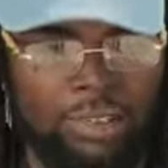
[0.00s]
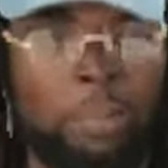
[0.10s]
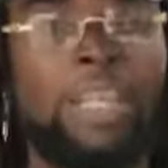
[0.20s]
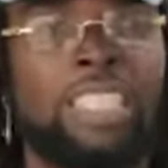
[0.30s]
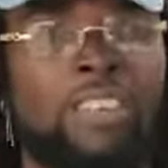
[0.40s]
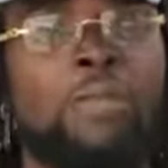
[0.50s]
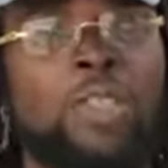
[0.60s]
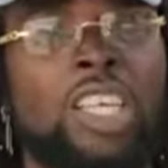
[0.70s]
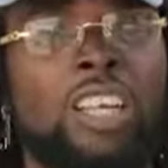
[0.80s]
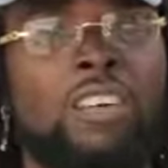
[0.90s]
positive
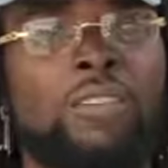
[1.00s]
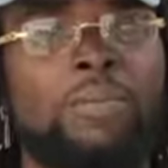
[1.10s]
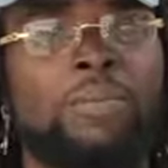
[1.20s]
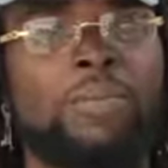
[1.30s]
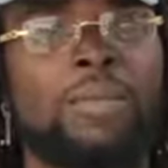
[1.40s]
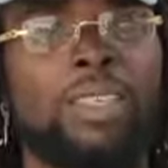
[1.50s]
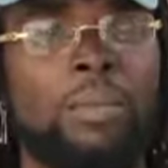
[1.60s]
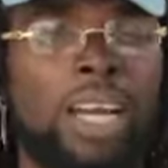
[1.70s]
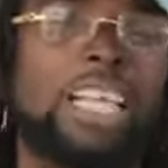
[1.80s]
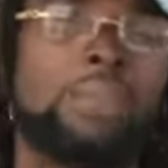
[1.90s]
music, you know.
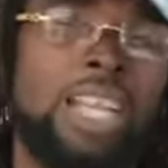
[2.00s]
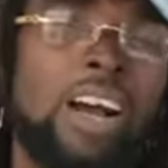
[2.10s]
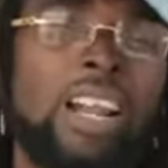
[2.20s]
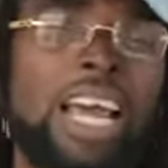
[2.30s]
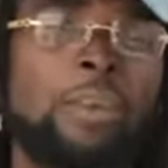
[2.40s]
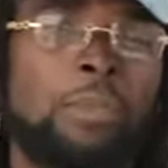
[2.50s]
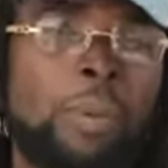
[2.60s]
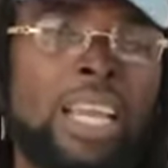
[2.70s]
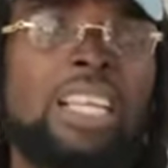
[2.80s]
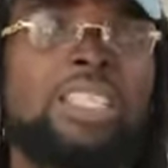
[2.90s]
Because me not gonna lie, my
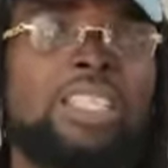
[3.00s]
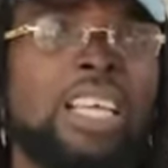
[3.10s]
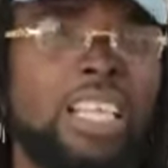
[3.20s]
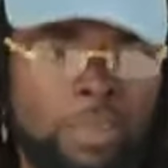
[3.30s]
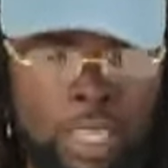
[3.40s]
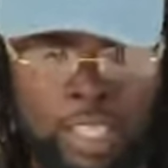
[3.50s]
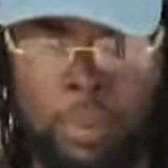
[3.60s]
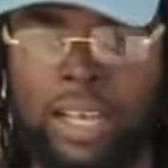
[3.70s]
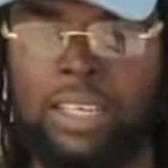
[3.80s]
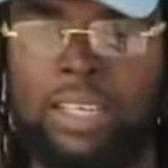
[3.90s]
playlist is based
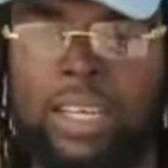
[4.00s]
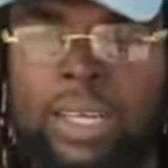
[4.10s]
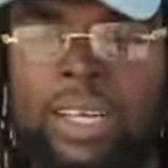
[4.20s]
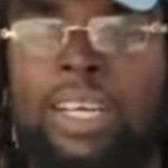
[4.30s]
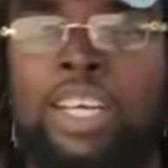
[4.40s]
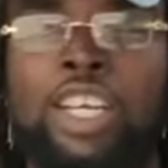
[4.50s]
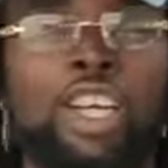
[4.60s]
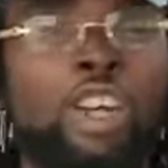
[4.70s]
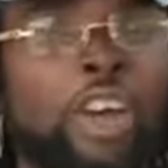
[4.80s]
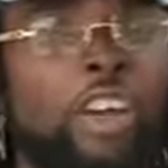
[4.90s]
upon, you know,
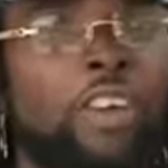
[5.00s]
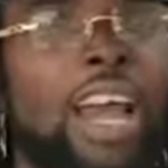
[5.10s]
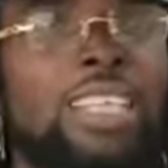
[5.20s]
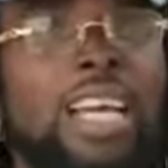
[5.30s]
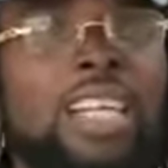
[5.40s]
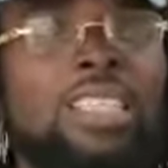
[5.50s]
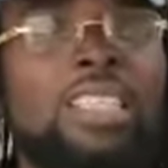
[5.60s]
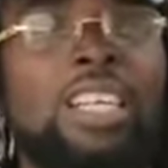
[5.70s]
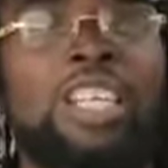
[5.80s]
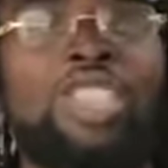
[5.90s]
the Gregory Isaacs,
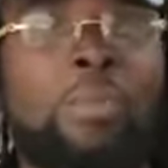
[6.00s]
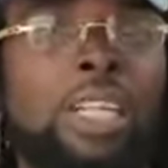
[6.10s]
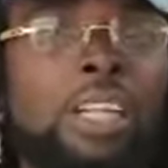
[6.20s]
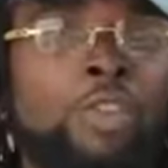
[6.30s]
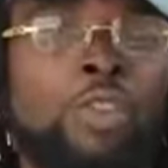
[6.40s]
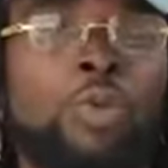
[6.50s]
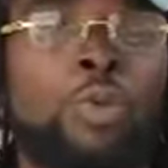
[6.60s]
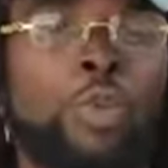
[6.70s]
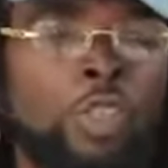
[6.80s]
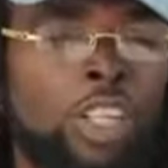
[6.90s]
the Jimmy Cliff, which is
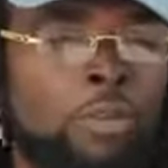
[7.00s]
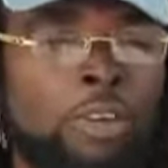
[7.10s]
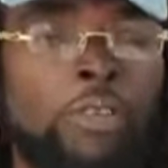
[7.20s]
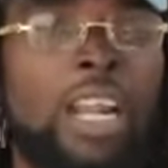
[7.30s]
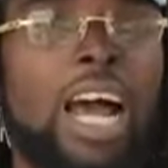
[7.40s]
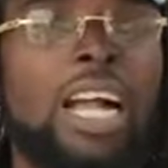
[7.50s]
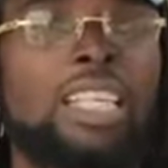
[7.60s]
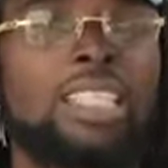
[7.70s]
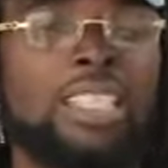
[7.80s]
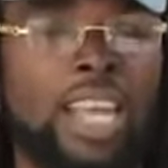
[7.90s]
one of my favorite
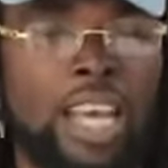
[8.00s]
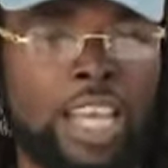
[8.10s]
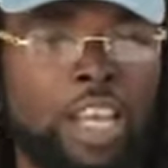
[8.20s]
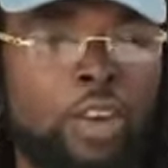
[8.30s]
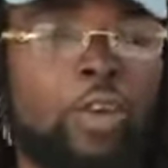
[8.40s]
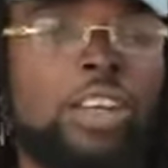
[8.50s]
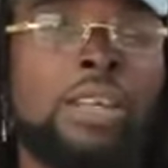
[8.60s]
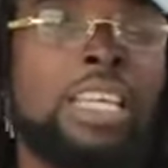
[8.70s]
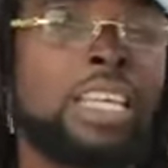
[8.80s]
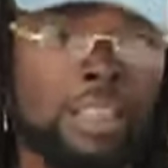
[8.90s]
artists. You know,
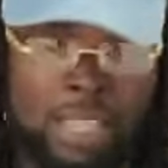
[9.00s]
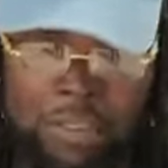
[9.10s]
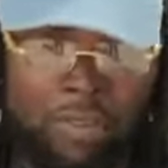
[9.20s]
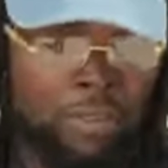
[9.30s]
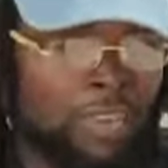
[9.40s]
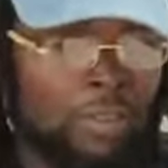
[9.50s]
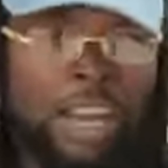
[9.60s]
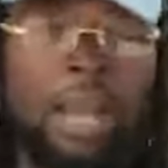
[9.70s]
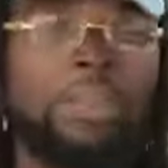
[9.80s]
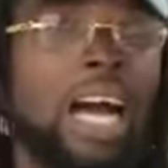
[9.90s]
even
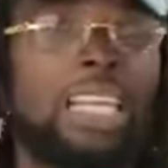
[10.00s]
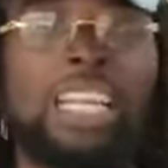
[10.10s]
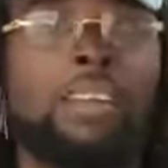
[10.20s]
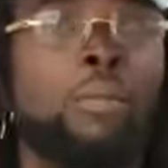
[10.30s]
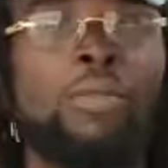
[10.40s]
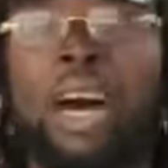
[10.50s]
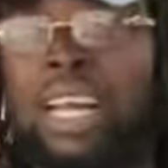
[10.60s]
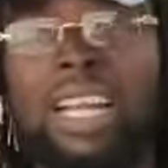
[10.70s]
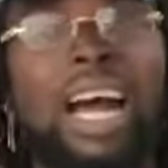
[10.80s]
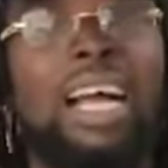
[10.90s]
Vibes Cartel and Mavad
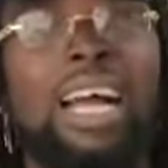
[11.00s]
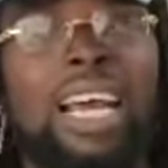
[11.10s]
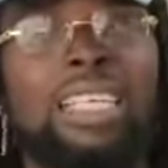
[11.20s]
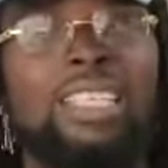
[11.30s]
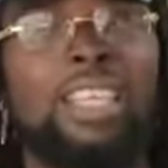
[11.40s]
and the Alkalines.